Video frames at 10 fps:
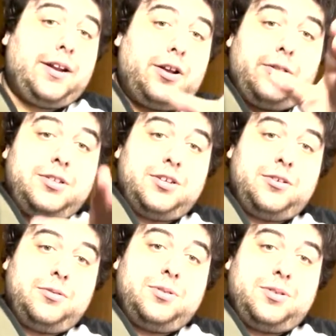go
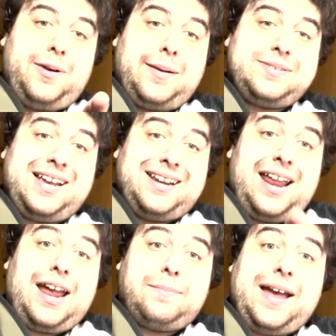to the website,
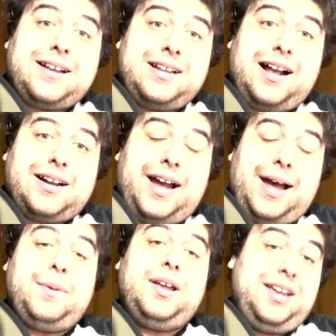knack bags dot com,